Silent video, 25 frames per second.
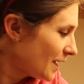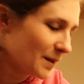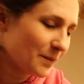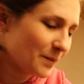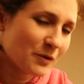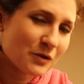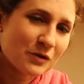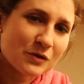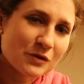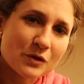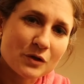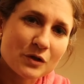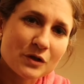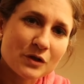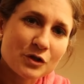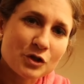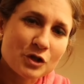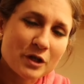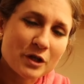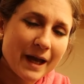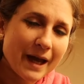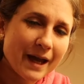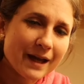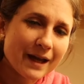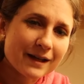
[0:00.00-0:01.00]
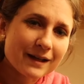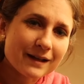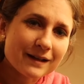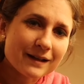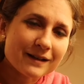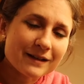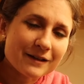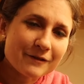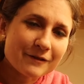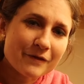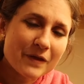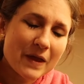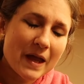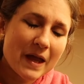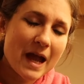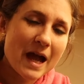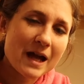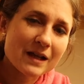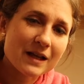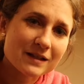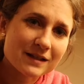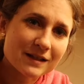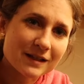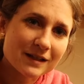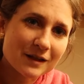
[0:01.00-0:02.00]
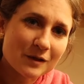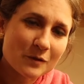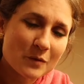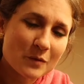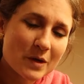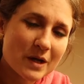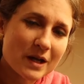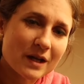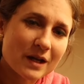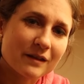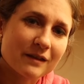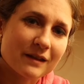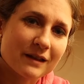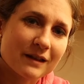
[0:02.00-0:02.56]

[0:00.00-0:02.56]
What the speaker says: I'm just going to check, and if they are still away,